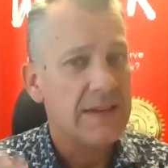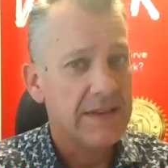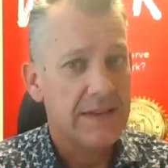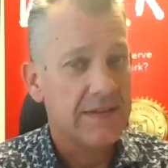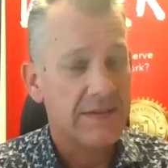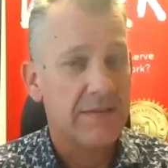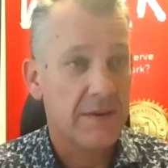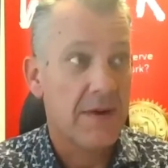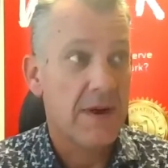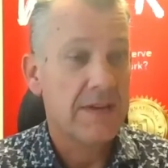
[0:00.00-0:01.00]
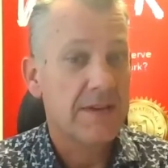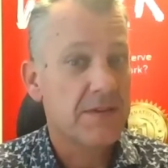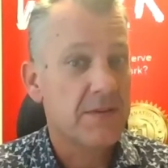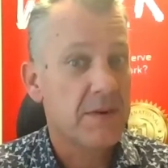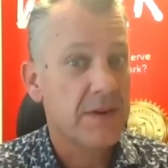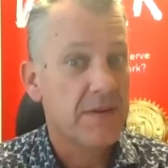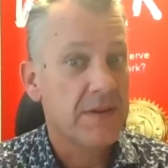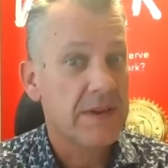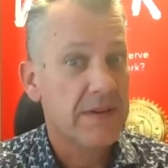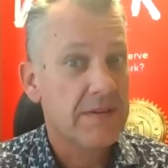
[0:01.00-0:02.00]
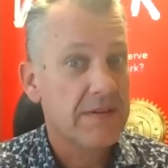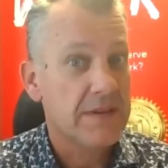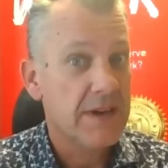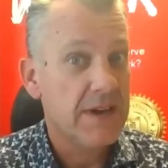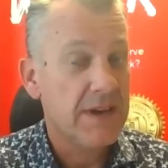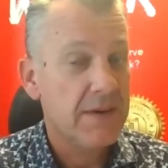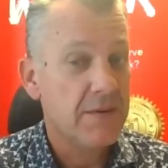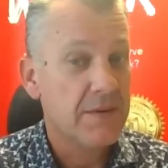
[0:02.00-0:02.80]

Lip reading: Is it the grass is greener on the other side,